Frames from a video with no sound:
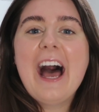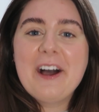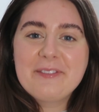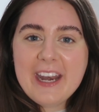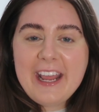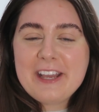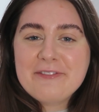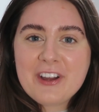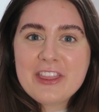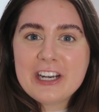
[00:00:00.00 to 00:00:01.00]
I'm gonna
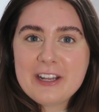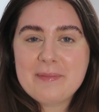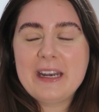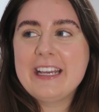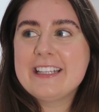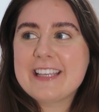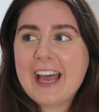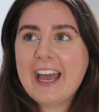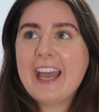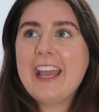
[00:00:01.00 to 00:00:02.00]
aim for 30 minutes.
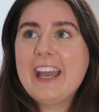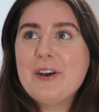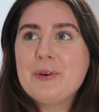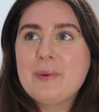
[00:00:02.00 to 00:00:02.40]
I